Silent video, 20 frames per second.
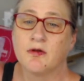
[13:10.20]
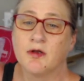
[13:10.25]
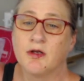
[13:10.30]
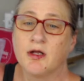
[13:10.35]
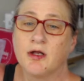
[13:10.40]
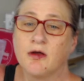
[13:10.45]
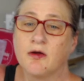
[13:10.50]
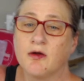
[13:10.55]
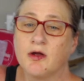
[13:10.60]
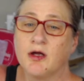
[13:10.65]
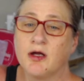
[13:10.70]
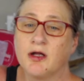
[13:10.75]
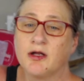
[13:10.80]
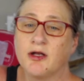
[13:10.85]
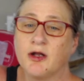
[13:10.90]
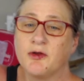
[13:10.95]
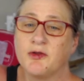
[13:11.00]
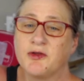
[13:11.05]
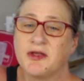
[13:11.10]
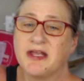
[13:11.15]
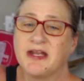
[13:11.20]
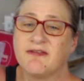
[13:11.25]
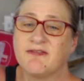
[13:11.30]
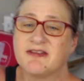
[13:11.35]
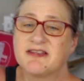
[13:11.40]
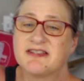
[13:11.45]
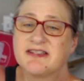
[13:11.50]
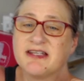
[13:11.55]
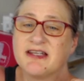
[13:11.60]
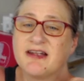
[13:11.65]
No, oh no, you can't
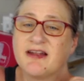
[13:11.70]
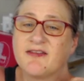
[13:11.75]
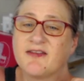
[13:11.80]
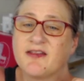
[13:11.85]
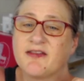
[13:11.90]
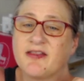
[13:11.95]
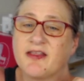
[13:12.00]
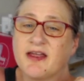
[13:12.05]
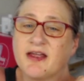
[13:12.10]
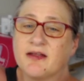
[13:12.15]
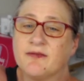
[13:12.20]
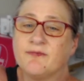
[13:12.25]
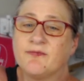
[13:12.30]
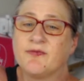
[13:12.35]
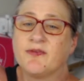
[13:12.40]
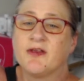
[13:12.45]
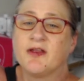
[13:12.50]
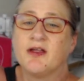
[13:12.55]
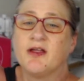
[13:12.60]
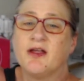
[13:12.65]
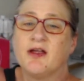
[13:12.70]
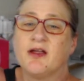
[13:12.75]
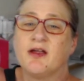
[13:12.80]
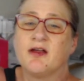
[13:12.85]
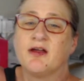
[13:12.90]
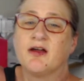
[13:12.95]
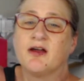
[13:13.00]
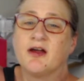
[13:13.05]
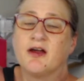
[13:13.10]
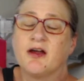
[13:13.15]
even see it on the thing.
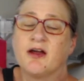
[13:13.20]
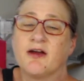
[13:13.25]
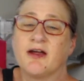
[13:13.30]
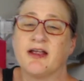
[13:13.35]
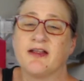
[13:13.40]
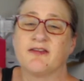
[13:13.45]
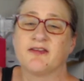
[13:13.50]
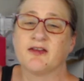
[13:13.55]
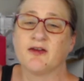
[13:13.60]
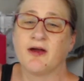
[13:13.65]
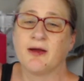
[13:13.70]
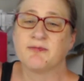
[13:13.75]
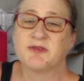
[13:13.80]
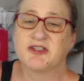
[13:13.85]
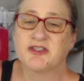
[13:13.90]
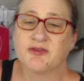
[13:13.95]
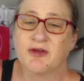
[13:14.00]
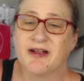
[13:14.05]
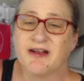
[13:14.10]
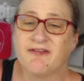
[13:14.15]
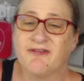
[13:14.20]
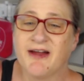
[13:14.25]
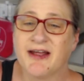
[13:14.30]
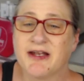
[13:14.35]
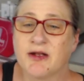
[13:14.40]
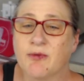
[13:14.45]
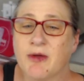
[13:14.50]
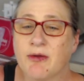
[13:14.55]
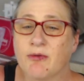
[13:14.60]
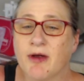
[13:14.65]
All right, so I'm just trying to
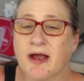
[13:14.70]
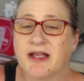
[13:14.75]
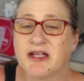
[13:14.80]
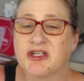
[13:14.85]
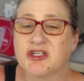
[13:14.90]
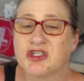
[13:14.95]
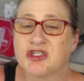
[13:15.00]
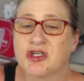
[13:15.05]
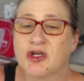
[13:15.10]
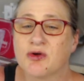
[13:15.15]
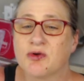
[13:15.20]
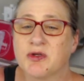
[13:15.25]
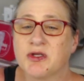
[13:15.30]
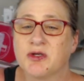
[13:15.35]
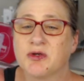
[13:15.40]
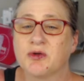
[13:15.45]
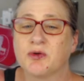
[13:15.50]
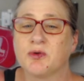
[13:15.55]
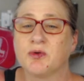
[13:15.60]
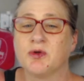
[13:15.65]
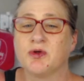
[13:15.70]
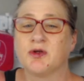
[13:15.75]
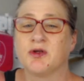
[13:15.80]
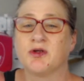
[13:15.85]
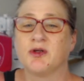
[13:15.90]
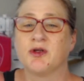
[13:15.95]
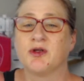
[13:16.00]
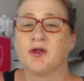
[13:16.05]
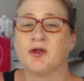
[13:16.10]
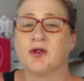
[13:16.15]
find a way where I can show you
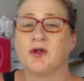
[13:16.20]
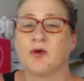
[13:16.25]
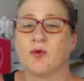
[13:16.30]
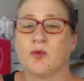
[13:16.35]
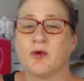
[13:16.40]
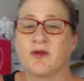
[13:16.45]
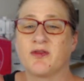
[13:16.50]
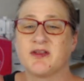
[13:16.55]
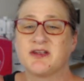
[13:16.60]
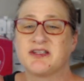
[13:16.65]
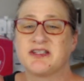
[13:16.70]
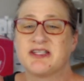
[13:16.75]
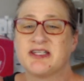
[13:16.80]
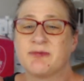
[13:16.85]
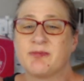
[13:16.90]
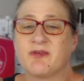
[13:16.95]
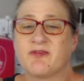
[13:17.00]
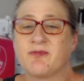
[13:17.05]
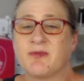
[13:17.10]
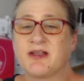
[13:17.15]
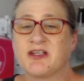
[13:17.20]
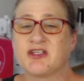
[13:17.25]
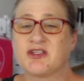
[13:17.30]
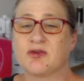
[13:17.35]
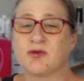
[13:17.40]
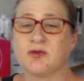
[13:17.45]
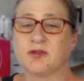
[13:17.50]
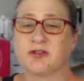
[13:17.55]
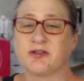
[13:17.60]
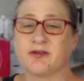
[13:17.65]
where the tip of my
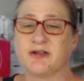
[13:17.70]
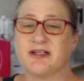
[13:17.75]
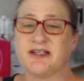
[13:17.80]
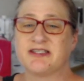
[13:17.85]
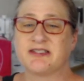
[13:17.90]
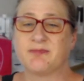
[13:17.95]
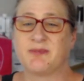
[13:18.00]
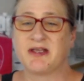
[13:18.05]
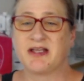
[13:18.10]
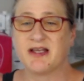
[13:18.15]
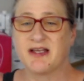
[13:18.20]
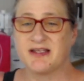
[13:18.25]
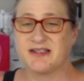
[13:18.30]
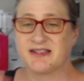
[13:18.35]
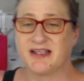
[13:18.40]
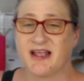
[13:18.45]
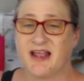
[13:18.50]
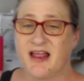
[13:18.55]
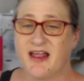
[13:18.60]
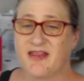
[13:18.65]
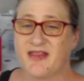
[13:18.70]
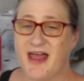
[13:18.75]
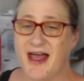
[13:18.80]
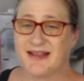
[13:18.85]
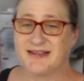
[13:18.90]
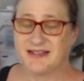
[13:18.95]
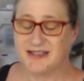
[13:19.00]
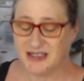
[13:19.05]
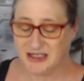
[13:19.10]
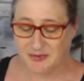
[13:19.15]
shoulder is because
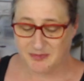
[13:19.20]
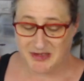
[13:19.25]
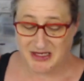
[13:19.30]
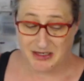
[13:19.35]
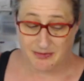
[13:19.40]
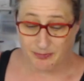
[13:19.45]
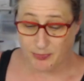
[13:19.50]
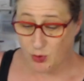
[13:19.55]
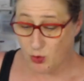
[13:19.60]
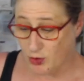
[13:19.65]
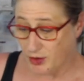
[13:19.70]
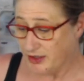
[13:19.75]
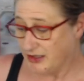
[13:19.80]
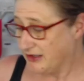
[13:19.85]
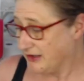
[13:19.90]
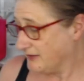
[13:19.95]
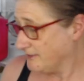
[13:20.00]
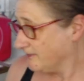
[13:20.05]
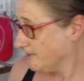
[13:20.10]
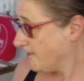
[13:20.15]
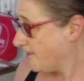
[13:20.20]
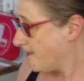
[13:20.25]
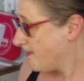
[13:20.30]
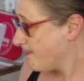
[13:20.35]
that's gonna be important